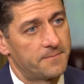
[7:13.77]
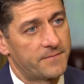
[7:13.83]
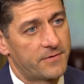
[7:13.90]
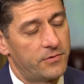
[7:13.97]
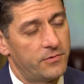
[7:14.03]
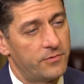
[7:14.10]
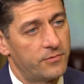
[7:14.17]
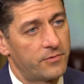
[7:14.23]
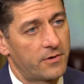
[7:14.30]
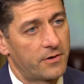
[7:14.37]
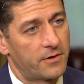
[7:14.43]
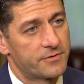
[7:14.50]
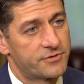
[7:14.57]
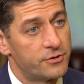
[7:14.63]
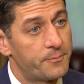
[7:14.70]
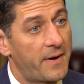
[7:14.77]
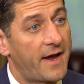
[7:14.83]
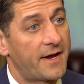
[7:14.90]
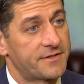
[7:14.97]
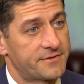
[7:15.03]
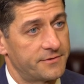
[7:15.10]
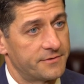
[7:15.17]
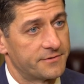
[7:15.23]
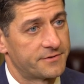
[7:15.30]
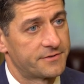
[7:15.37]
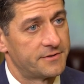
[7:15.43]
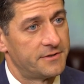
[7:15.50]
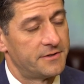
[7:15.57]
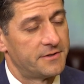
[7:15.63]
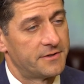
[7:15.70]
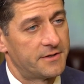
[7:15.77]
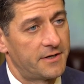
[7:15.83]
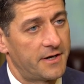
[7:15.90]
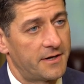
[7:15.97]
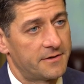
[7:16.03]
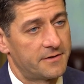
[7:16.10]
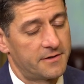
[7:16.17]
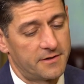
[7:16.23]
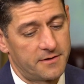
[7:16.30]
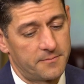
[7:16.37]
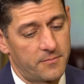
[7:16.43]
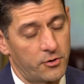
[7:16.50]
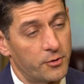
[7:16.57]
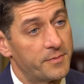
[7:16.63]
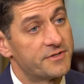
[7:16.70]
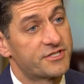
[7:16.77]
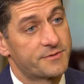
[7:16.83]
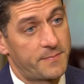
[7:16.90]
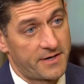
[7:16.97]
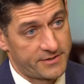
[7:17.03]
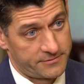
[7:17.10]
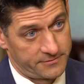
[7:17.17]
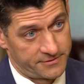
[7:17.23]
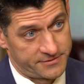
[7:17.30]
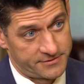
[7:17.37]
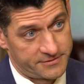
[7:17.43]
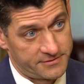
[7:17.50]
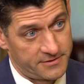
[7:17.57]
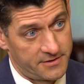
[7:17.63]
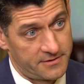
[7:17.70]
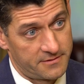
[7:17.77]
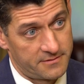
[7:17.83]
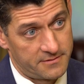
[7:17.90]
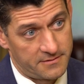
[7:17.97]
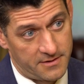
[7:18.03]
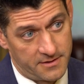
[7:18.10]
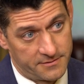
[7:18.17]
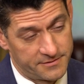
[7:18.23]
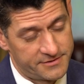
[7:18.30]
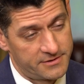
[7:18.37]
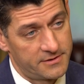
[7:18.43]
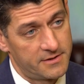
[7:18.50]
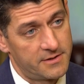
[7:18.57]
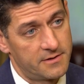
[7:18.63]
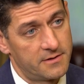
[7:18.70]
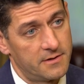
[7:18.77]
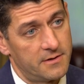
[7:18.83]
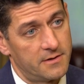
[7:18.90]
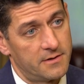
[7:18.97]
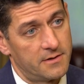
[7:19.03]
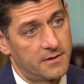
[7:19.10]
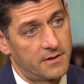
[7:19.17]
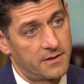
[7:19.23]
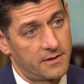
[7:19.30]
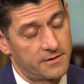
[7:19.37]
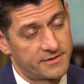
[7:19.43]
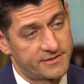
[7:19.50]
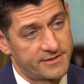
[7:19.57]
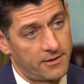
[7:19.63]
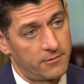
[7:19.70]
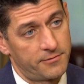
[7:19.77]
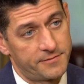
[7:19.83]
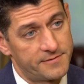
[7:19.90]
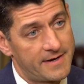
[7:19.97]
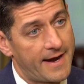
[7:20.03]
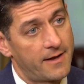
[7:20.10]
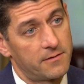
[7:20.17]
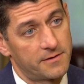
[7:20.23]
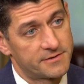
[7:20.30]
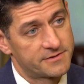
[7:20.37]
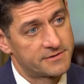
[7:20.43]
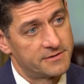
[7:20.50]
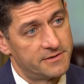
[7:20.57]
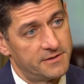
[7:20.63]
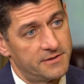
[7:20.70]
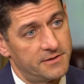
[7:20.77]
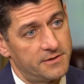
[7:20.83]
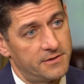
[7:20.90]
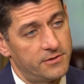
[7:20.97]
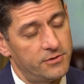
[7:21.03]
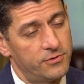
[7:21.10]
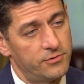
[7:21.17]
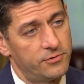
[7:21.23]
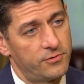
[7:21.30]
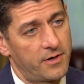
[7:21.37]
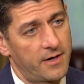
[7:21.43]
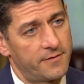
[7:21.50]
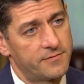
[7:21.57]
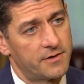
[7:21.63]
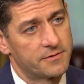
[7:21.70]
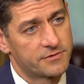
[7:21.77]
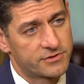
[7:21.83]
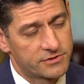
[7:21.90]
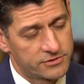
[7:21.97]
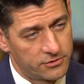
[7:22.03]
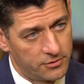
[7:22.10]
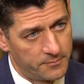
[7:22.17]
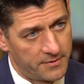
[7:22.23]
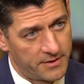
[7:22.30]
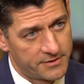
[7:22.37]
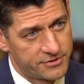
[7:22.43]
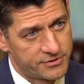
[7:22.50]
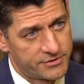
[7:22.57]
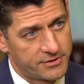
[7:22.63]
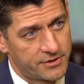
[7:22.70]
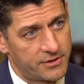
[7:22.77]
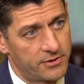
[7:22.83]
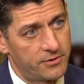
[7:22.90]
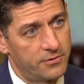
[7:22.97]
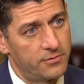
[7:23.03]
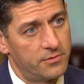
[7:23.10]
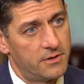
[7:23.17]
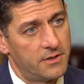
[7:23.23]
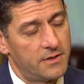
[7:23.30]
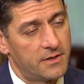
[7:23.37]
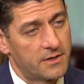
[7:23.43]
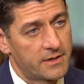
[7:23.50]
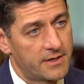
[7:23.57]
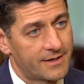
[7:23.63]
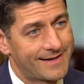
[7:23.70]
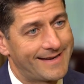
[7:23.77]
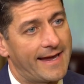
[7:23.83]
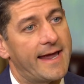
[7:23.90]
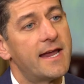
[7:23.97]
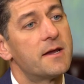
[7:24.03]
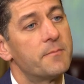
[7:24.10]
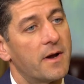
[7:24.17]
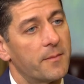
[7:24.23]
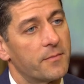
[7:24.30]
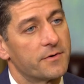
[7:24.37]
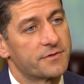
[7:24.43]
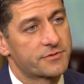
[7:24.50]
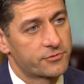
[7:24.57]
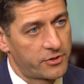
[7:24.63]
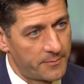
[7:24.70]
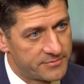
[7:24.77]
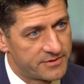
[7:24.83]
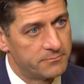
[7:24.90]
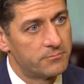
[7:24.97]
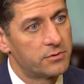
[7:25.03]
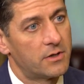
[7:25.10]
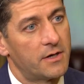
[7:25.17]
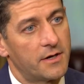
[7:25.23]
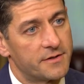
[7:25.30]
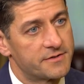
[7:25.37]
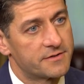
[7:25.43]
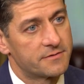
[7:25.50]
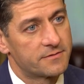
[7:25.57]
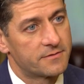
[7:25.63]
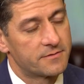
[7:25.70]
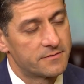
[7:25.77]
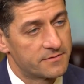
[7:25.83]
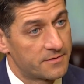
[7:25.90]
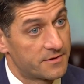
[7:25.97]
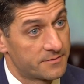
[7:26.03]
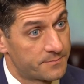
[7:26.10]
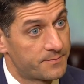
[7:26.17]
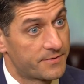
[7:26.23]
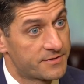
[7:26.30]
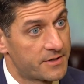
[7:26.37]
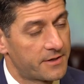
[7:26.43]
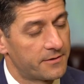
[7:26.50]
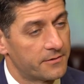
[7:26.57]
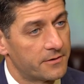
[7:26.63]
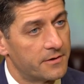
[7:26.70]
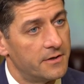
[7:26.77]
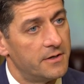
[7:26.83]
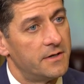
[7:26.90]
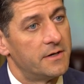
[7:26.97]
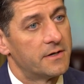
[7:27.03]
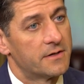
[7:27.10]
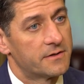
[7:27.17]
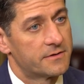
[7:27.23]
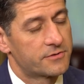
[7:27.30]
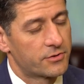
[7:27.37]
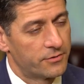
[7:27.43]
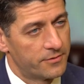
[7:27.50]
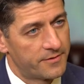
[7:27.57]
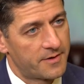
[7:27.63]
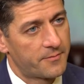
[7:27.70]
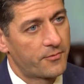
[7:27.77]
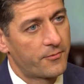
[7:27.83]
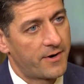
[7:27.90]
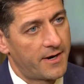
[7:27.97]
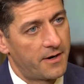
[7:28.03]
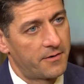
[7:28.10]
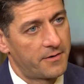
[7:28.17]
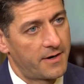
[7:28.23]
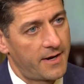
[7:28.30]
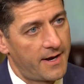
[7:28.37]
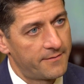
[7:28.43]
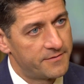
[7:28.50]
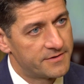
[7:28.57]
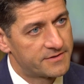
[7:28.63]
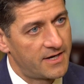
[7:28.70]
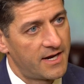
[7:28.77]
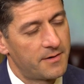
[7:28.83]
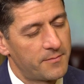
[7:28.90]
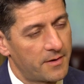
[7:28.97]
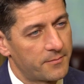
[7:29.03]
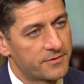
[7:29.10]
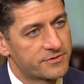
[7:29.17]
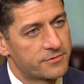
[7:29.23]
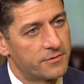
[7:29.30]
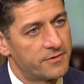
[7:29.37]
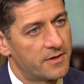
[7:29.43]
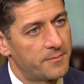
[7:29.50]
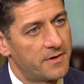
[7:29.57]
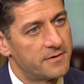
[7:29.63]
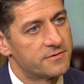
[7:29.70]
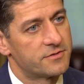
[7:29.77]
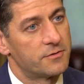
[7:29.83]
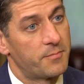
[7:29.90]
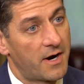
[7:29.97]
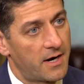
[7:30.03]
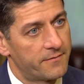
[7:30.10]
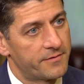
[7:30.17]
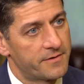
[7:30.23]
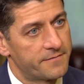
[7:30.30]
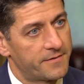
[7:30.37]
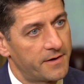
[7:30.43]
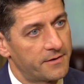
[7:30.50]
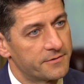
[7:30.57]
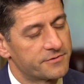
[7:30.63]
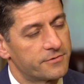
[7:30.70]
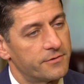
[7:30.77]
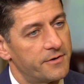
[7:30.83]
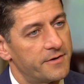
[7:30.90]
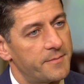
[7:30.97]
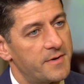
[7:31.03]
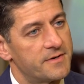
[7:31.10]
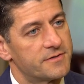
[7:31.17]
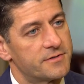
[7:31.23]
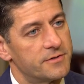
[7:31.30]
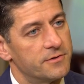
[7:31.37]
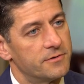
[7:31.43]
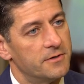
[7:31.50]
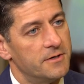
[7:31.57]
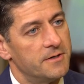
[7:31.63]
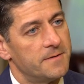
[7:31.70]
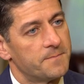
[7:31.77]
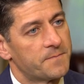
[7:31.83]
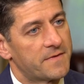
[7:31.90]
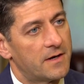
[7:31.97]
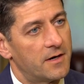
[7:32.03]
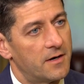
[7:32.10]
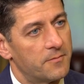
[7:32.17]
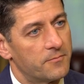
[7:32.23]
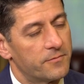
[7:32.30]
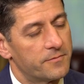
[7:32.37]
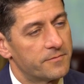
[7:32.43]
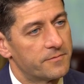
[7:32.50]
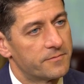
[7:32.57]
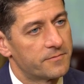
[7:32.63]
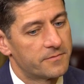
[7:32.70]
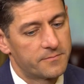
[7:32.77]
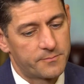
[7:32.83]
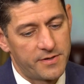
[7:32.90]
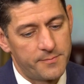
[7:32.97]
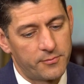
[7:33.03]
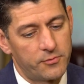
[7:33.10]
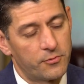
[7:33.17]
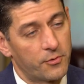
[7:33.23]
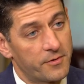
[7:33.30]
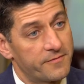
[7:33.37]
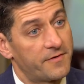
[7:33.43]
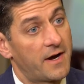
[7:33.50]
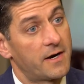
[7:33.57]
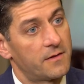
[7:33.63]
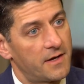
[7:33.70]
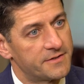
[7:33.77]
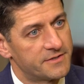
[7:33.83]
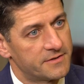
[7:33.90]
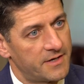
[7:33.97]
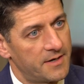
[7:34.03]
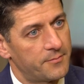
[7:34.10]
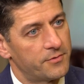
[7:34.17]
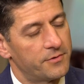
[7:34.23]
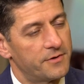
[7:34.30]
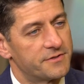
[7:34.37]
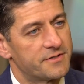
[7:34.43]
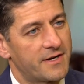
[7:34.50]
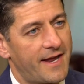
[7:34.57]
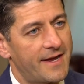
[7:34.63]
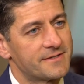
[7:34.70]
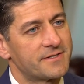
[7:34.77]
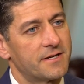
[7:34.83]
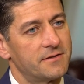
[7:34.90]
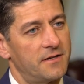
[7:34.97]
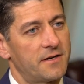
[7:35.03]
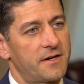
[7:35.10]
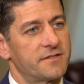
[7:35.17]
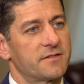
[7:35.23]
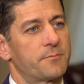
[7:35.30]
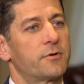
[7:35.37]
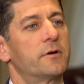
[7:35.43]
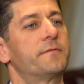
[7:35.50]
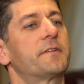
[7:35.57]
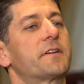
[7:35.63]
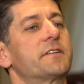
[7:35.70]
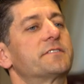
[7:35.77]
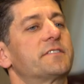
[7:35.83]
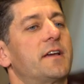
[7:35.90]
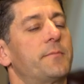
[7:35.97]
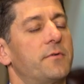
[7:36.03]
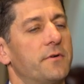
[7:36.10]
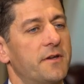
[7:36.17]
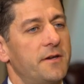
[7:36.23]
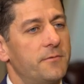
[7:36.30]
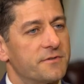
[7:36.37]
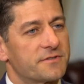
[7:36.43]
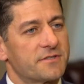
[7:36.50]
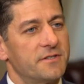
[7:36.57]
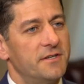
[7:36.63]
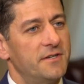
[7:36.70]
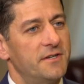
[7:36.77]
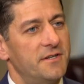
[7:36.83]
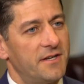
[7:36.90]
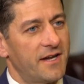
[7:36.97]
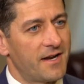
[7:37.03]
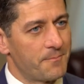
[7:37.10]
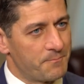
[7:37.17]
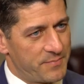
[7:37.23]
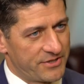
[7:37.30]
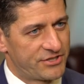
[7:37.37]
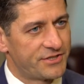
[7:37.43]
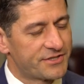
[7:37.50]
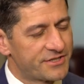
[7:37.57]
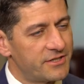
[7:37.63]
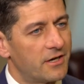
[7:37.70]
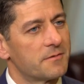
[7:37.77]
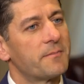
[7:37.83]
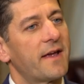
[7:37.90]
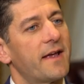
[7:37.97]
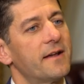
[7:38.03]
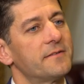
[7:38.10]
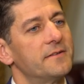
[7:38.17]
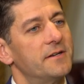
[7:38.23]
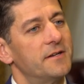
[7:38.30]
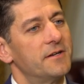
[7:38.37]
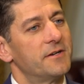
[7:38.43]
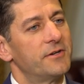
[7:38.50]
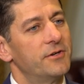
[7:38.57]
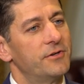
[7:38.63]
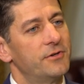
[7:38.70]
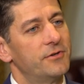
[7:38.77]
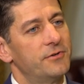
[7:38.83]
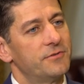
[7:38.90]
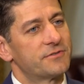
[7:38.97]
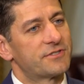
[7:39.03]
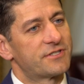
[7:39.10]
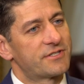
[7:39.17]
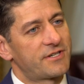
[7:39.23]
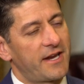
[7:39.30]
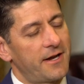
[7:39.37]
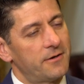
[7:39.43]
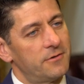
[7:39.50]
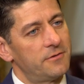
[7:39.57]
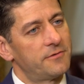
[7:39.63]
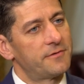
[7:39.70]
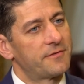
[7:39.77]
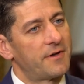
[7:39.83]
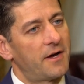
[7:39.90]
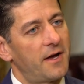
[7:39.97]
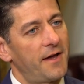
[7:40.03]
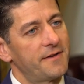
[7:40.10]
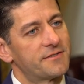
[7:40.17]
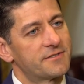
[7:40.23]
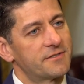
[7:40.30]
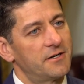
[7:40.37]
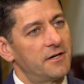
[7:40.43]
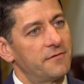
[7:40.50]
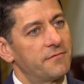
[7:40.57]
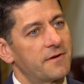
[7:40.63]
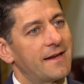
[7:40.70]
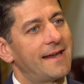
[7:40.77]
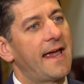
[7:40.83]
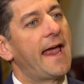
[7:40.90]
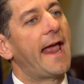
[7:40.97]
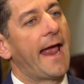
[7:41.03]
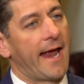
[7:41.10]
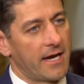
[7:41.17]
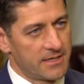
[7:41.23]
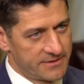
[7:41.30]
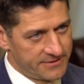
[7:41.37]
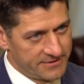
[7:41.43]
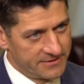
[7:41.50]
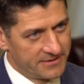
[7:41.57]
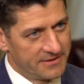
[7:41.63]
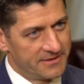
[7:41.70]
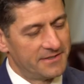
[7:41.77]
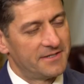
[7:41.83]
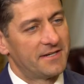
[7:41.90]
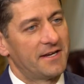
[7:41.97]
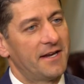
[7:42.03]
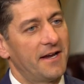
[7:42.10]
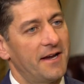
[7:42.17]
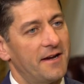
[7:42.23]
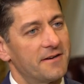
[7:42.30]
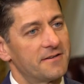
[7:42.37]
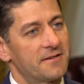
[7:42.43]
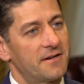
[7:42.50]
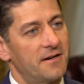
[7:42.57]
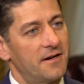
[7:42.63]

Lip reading: who are two pastors at Urban Specialists in inner city South Dallas, who have done so much to go get gang members, Crips and Bloods in particular, turn them around and have these gang members turn them into poverty fighters, turn them into people who are revitalizing neighborhoods. And Anton Lucky's a perfect example. He was an ambitious young man who scaled the heights of gangs and